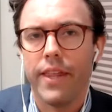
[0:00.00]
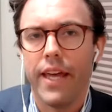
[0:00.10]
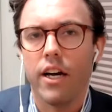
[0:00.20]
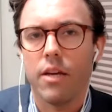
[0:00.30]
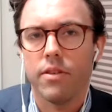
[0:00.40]
but
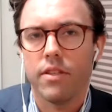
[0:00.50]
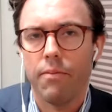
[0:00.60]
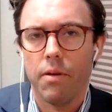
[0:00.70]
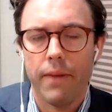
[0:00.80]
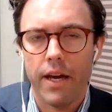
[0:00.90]
the arguments that
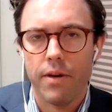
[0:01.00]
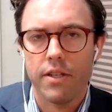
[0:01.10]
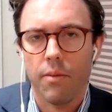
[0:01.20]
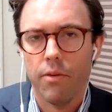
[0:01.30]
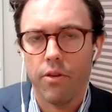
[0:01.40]
have been made by
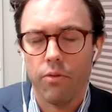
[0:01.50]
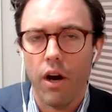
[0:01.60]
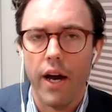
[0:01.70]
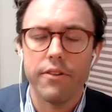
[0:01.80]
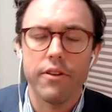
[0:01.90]
some on the
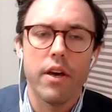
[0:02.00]
right.